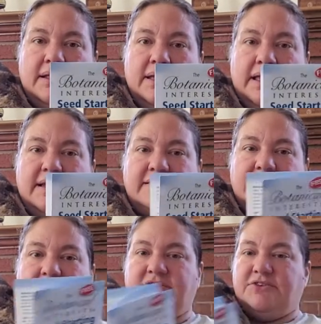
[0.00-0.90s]
And it's
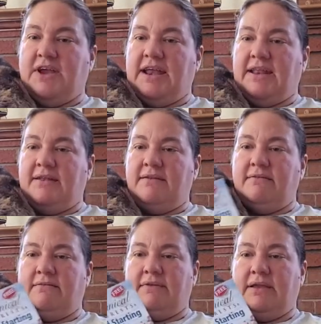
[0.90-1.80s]
illustrated.
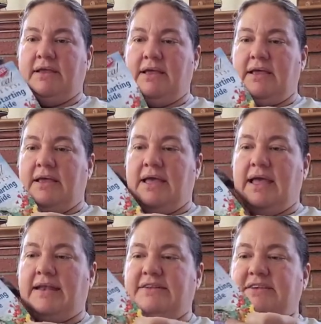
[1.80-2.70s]

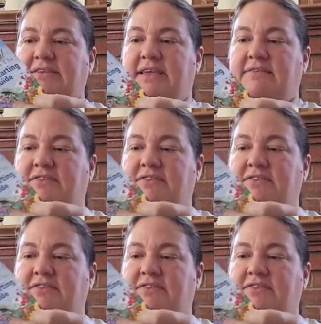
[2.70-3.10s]
And it just gives